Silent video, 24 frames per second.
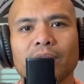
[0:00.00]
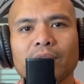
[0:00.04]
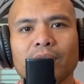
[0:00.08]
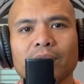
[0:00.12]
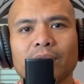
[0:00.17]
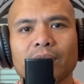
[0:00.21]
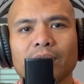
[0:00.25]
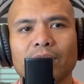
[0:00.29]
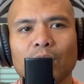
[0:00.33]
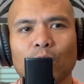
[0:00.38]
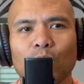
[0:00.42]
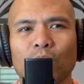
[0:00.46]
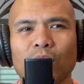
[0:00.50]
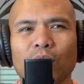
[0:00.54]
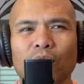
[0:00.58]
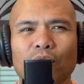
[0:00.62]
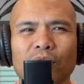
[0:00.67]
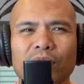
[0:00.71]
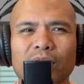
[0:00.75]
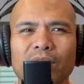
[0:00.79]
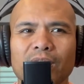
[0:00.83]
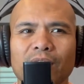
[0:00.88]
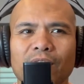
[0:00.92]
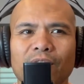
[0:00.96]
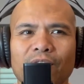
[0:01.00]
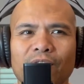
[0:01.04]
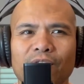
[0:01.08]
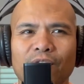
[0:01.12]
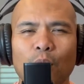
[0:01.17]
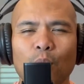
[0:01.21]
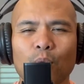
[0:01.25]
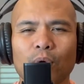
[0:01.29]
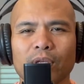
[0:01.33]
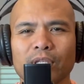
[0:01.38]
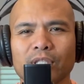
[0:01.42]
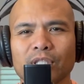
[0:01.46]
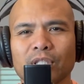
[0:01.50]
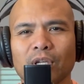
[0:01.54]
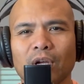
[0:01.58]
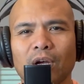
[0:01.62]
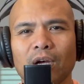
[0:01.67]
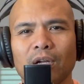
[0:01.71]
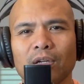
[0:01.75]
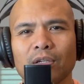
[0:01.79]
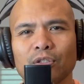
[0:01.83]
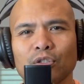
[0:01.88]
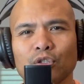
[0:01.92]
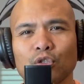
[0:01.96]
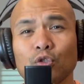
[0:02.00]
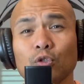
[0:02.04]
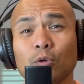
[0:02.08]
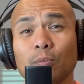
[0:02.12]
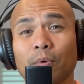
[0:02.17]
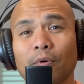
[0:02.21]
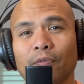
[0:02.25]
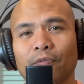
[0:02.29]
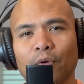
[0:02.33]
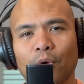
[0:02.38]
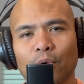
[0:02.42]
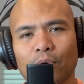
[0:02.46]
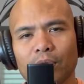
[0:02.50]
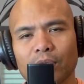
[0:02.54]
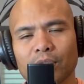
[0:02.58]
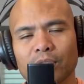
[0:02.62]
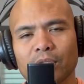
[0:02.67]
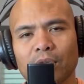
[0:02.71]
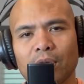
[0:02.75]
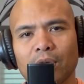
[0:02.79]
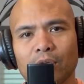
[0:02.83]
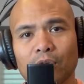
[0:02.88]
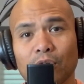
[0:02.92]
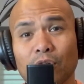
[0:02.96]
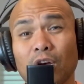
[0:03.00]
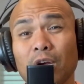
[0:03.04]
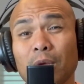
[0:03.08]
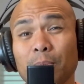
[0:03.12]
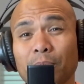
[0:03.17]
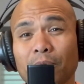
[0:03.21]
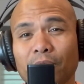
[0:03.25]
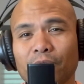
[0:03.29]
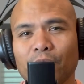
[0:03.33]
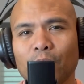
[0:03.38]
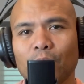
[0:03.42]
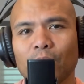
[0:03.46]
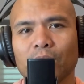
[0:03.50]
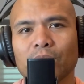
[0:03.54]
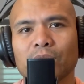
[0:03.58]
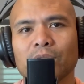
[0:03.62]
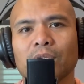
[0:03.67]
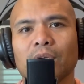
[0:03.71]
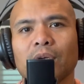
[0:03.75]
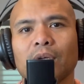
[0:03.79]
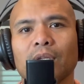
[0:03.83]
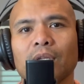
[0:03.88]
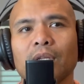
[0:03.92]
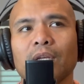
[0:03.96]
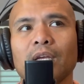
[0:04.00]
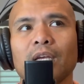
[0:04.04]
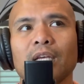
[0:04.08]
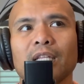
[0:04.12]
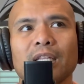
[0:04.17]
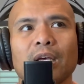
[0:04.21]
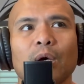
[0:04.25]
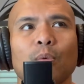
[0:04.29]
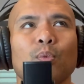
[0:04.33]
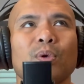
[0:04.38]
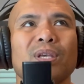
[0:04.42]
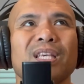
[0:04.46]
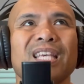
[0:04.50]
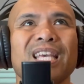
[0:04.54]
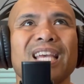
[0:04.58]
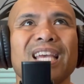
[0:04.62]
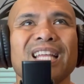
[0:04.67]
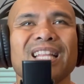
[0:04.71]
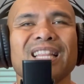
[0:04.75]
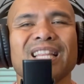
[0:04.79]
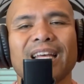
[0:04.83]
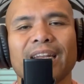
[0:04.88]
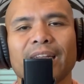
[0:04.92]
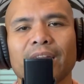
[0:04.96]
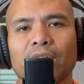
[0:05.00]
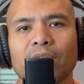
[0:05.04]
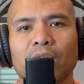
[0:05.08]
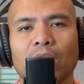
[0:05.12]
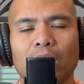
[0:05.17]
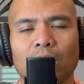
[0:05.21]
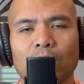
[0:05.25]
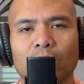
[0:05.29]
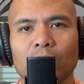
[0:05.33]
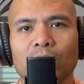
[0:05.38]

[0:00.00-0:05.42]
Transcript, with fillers: that we're really focused on, super focused on, or hyper focused on, that we can't let it go,